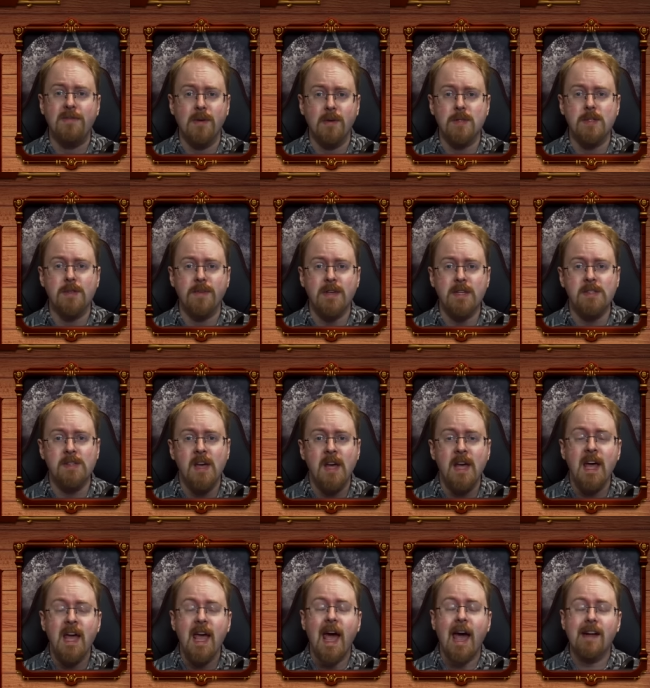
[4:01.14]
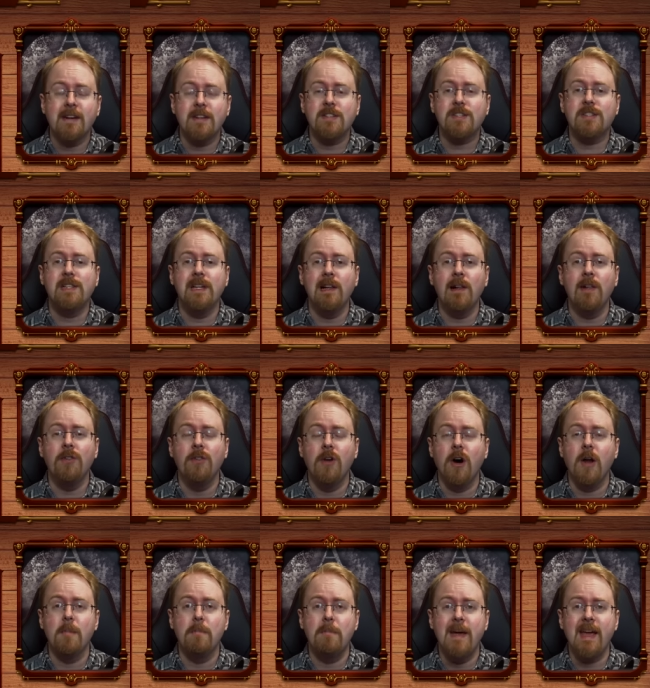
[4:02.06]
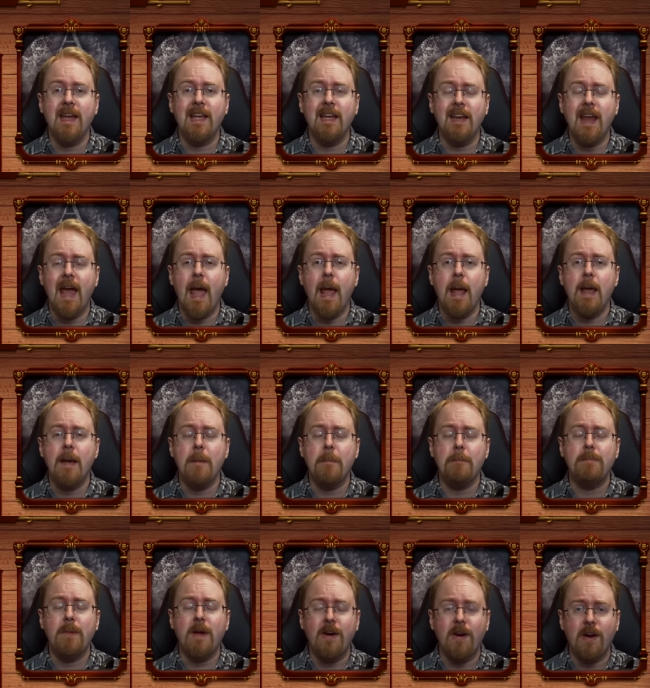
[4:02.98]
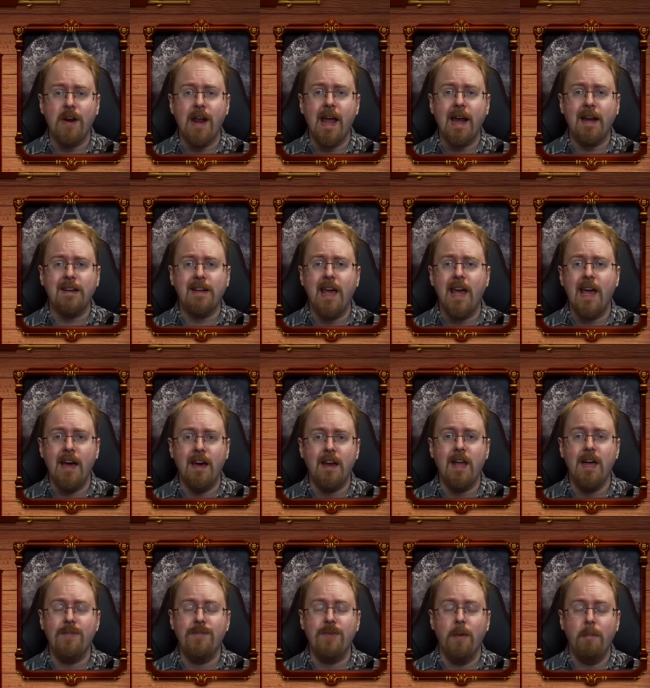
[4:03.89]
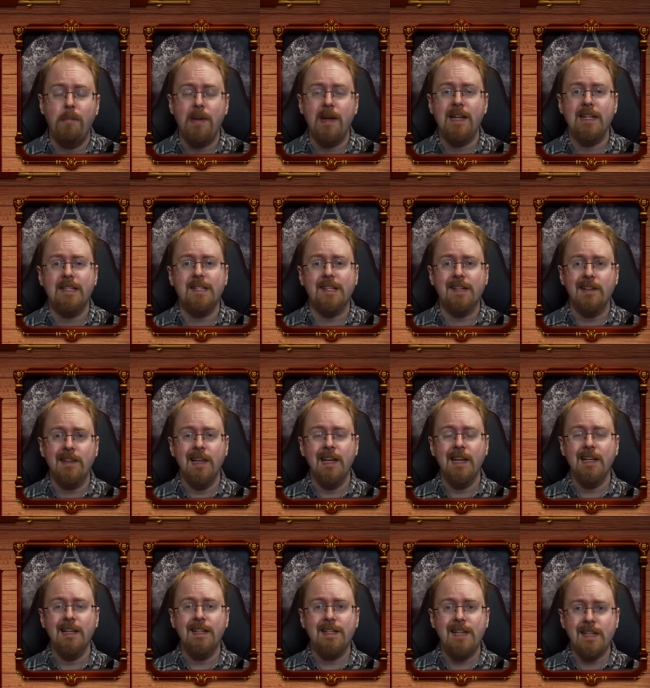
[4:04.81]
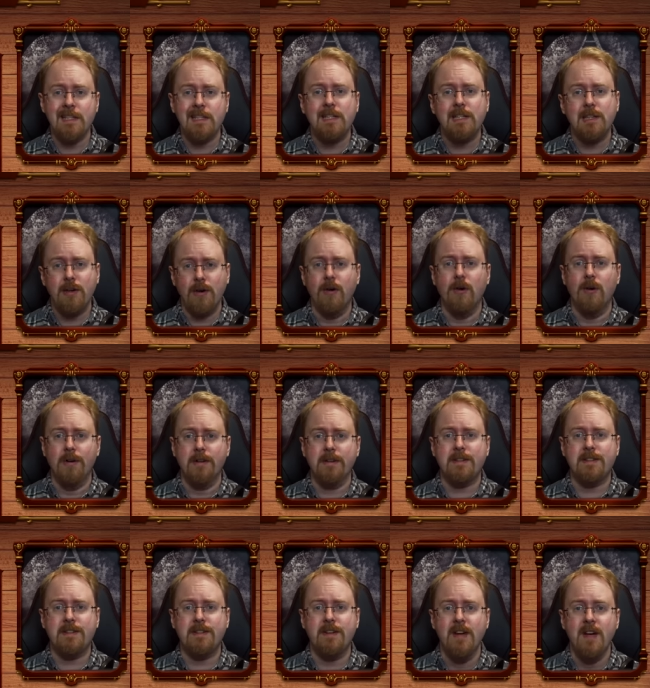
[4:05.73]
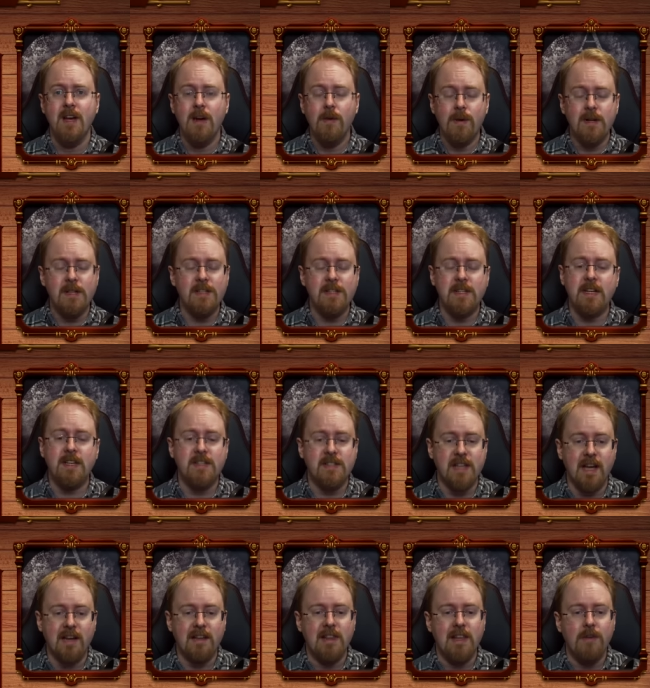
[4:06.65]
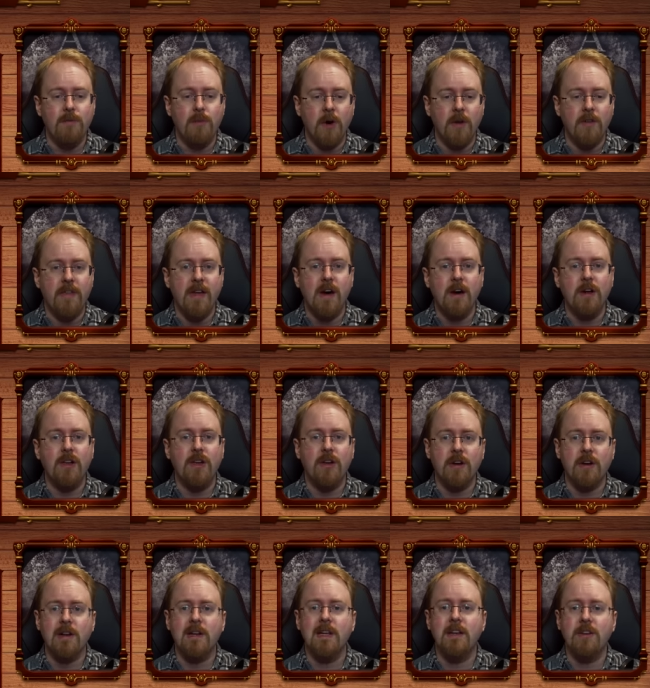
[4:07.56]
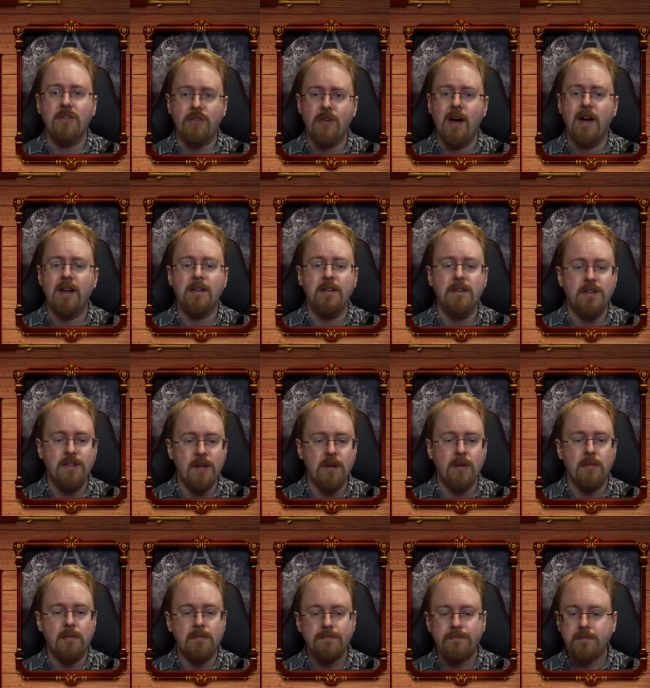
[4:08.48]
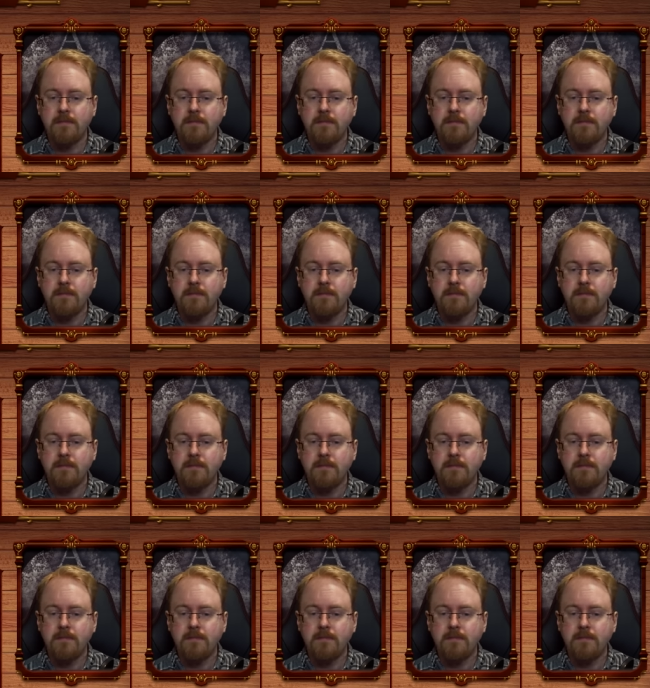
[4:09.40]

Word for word: philosophies, and still not make it a correct area for political discourse, which is exactly what they are currently trying to do.